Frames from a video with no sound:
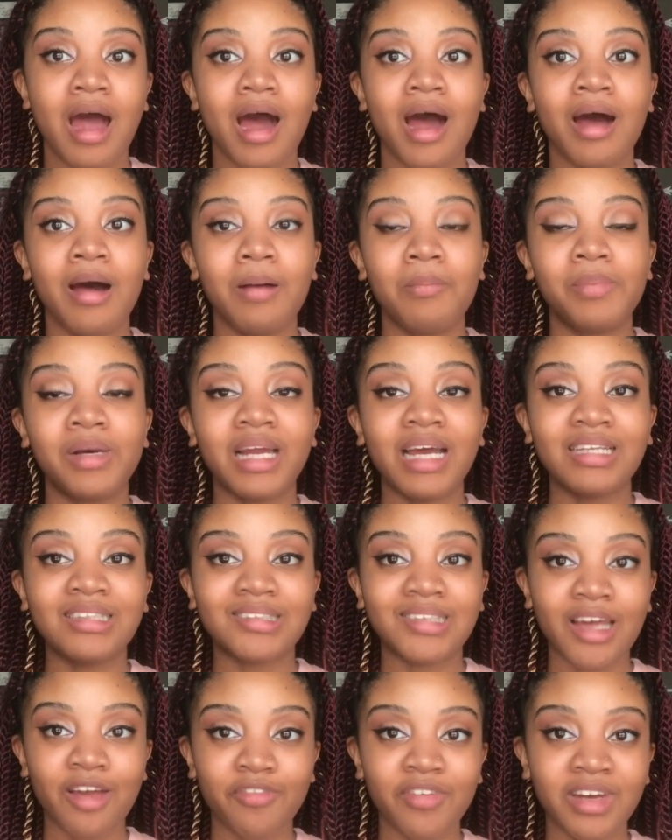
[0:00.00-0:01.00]
uh, but I
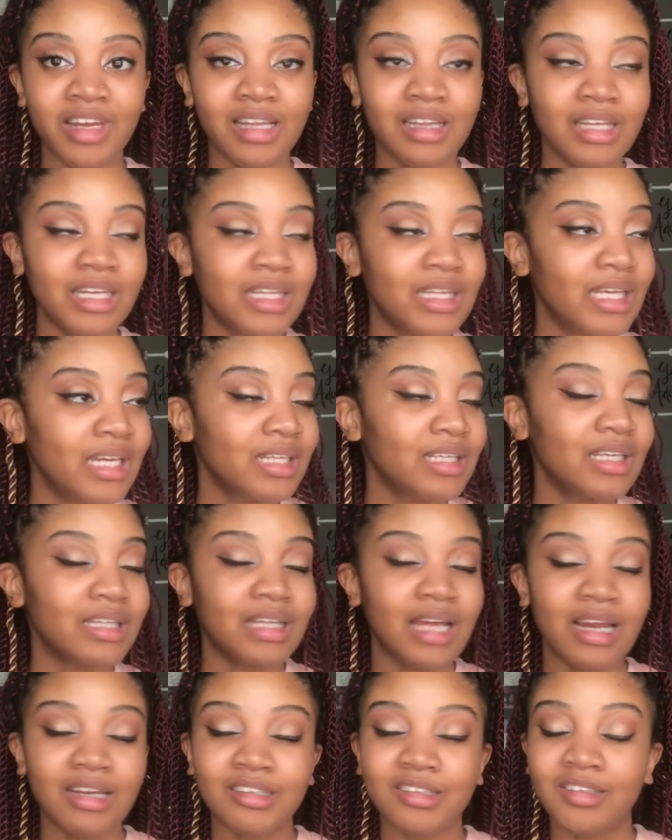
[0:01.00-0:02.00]
definitely think
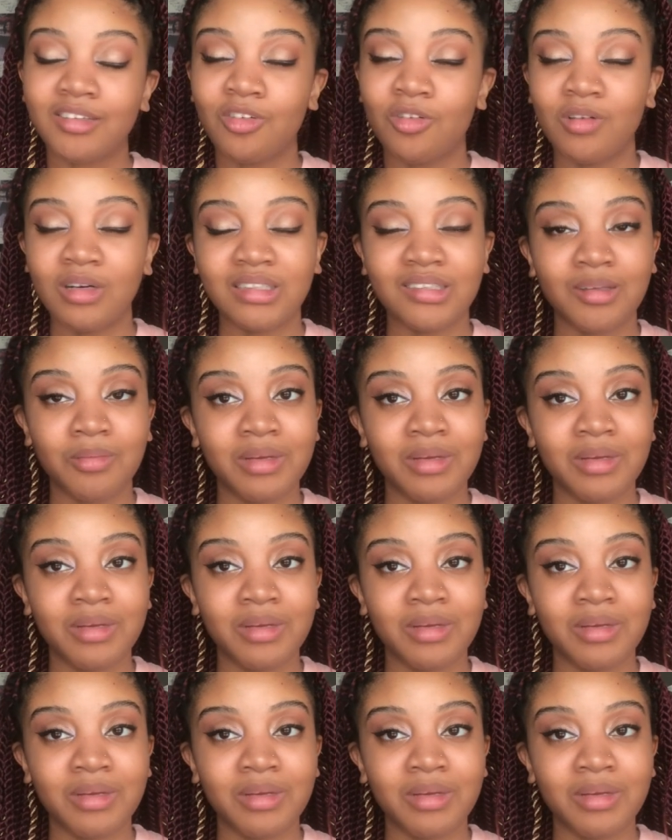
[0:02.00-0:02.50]
that that is going